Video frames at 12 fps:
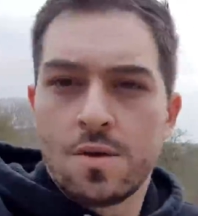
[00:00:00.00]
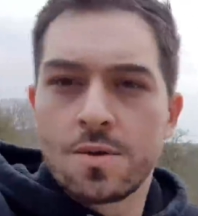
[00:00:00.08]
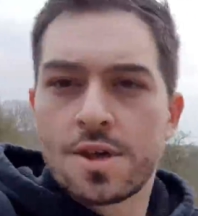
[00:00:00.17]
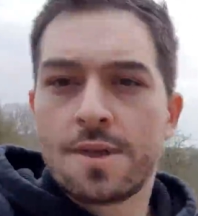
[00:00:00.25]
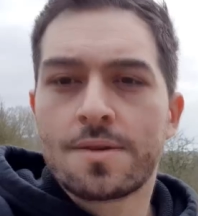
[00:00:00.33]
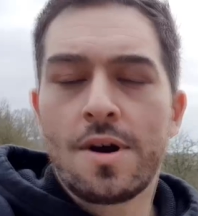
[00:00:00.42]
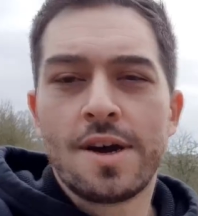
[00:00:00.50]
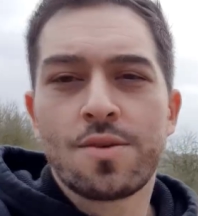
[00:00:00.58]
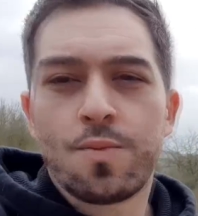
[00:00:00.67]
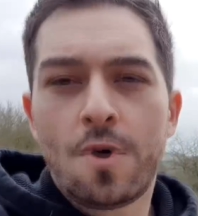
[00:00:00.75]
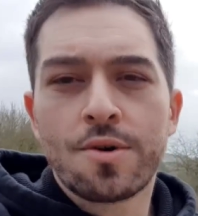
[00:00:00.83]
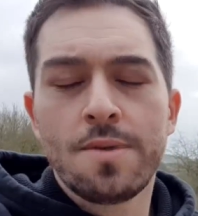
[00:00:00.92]
What's up
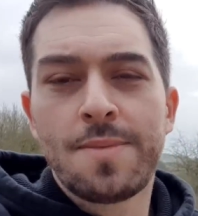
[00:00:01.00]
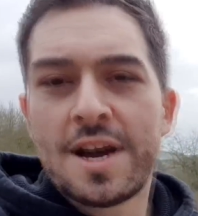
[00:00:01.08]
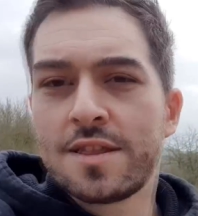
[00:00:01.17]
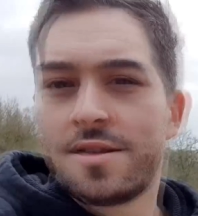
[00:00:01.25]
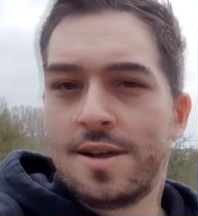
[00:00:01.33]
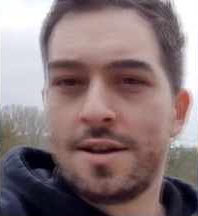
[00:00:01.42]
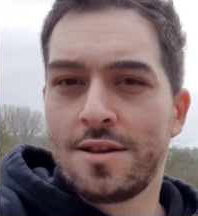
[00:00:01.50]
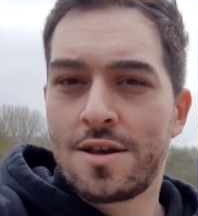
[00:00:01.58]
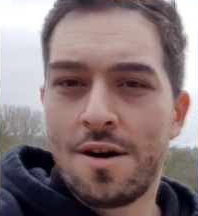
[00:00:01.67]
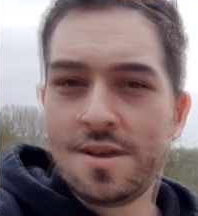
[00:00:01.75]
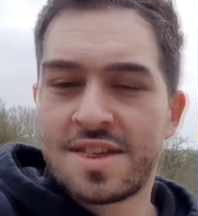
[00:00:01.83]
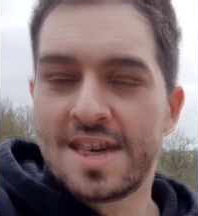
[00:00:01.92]
guys? Welcome back to the London
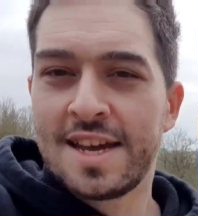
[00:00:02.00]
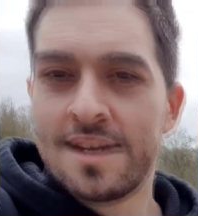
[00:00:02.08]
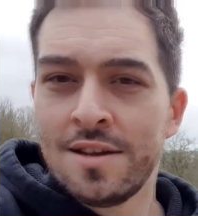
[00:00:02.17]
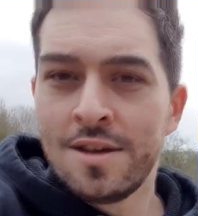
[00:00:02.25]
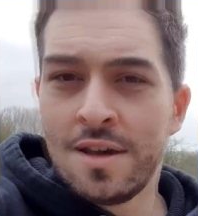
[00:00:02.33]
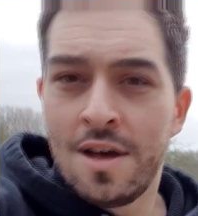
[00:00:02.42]
car scene.